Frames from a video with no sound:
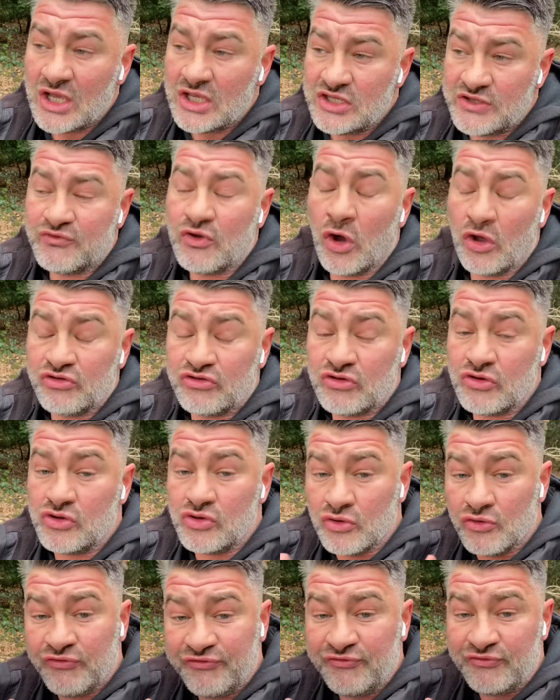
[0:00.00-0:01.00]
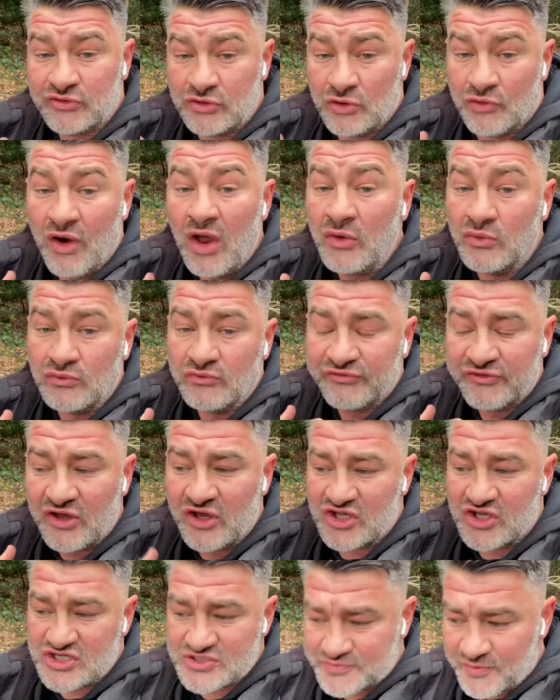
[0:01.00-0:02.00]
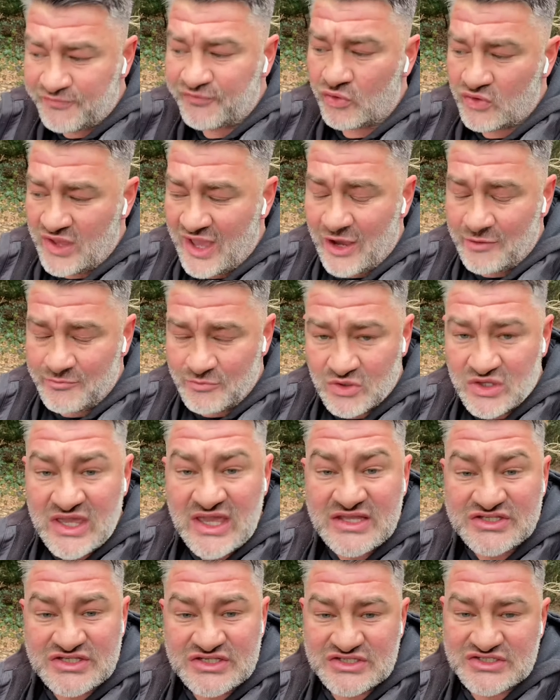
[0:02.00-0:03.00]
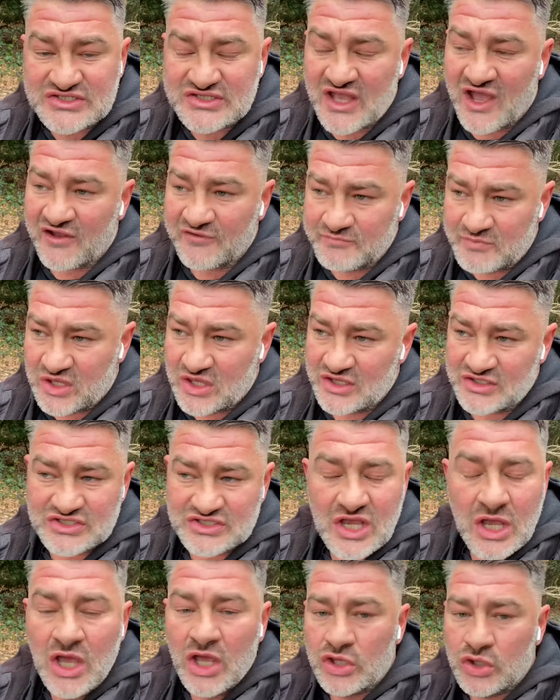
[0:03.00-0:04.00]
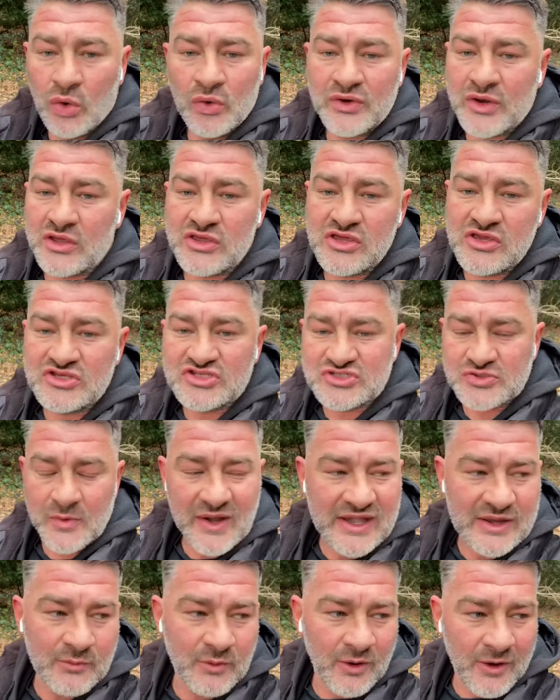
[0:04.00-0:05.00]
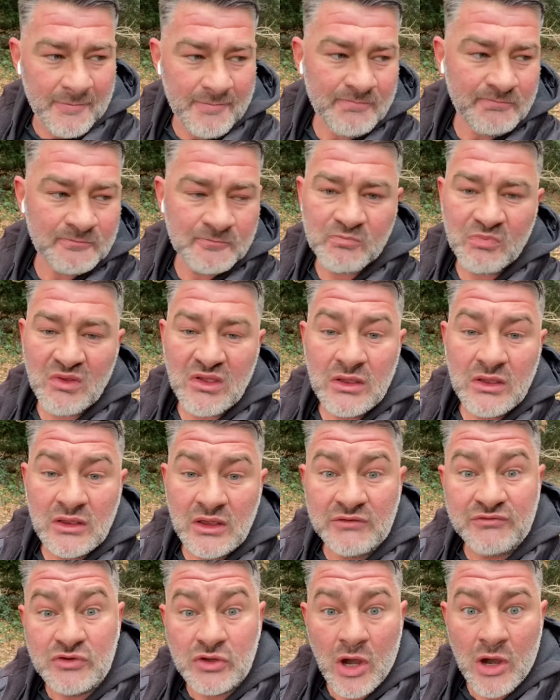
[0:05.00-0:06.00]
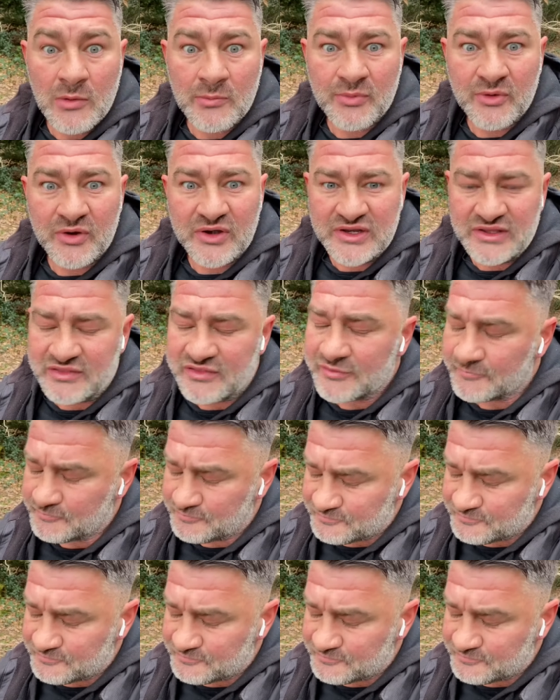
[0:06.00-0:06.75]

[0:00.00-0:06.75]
You've got to do your own first before you help the kids and stuff, because you're no use to anyone if you can't breathe.